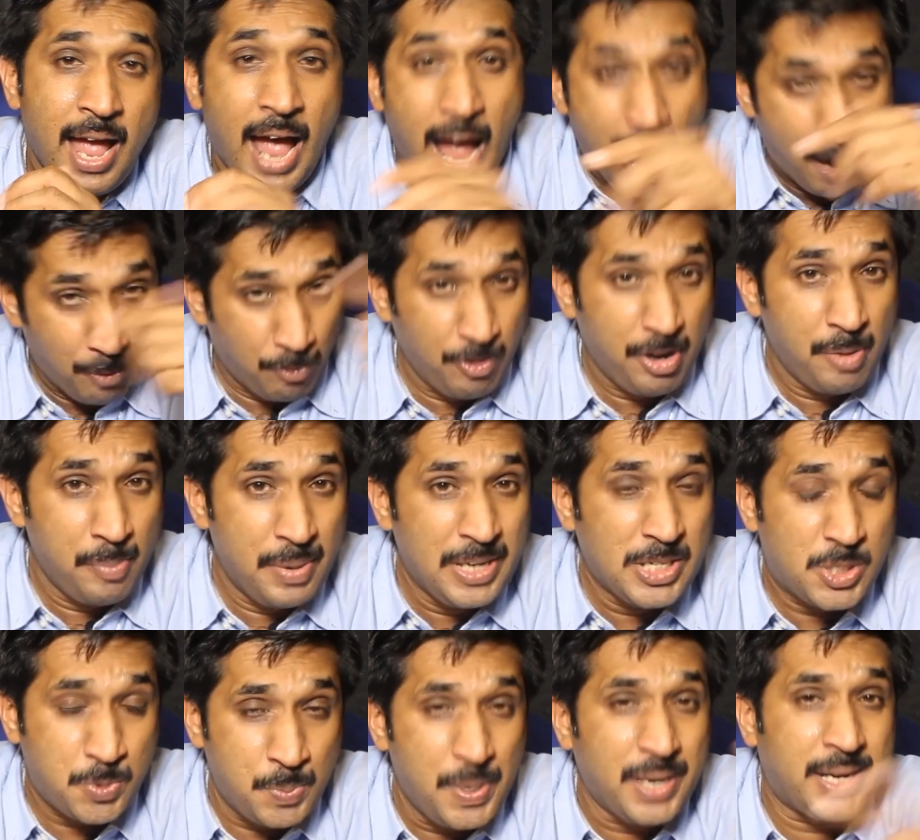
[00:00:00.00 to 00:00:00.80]
Have we
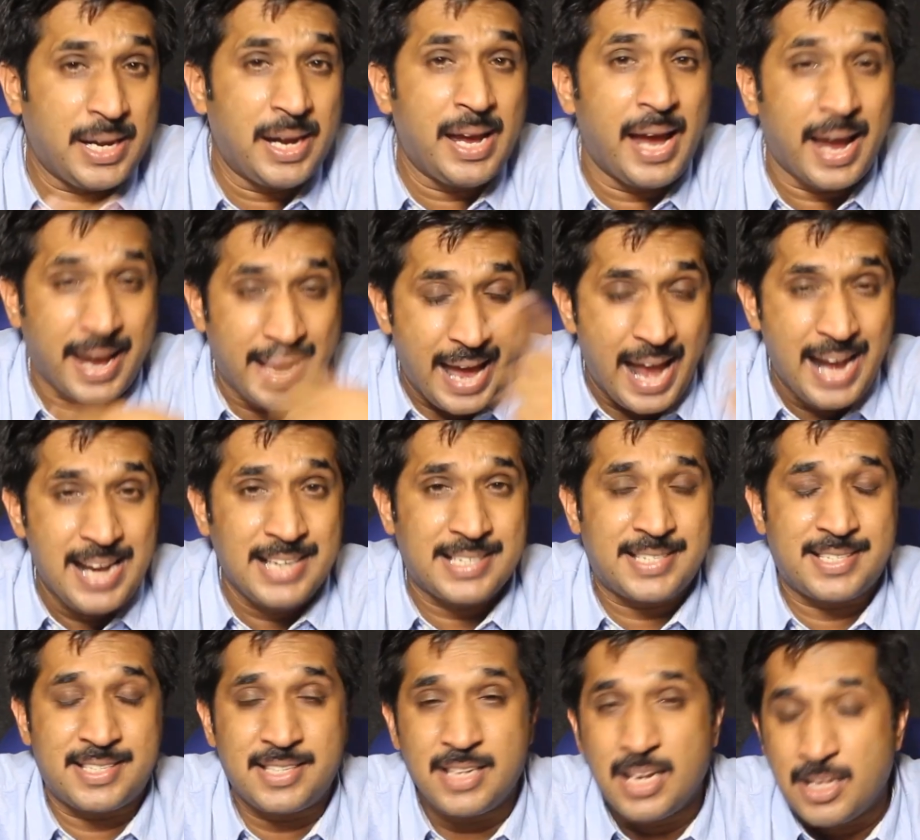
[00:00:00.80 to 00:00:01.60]
been speaking
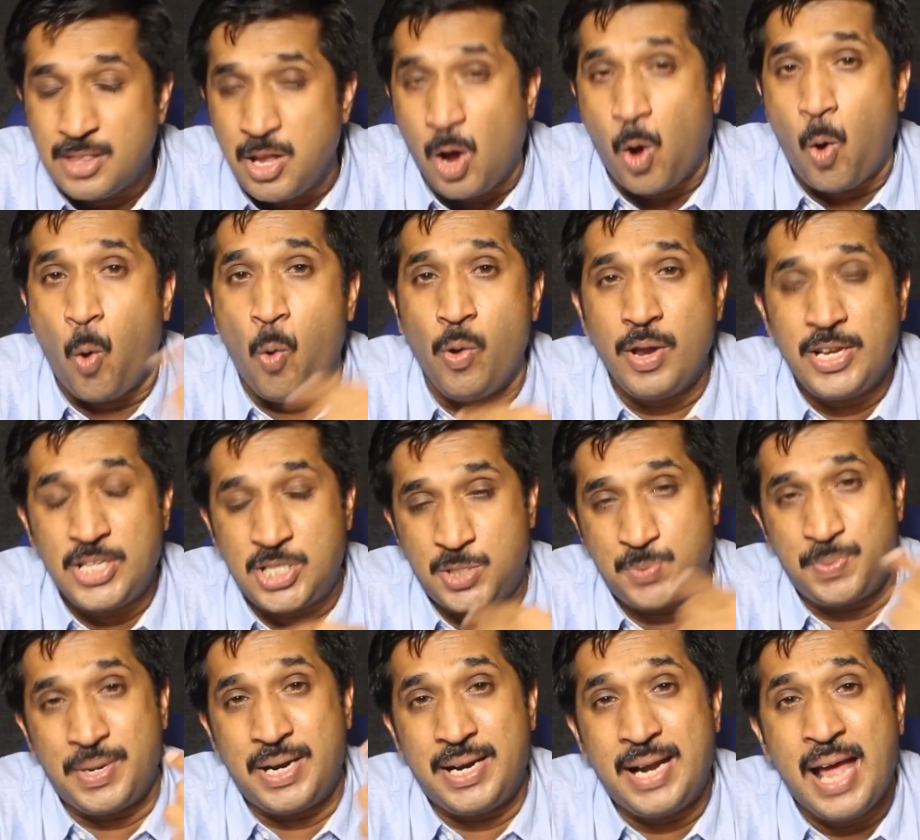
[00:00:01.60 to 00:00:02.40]
against the Holy
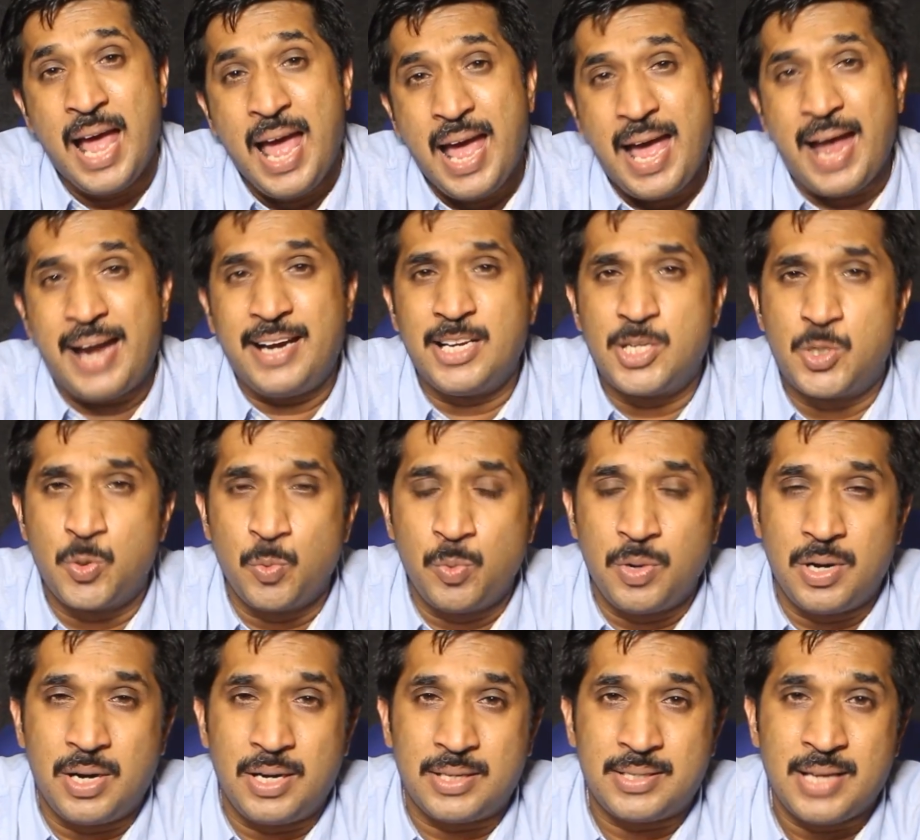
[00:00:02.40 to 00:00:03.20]
Spirit and His
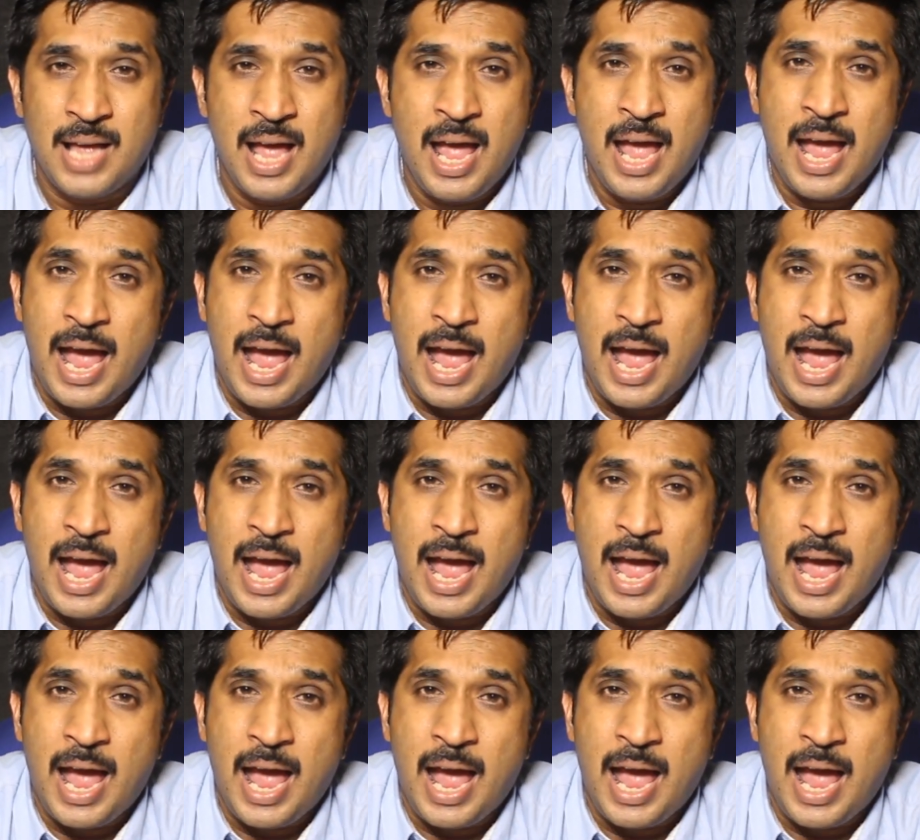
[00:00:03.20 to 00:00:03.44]
works?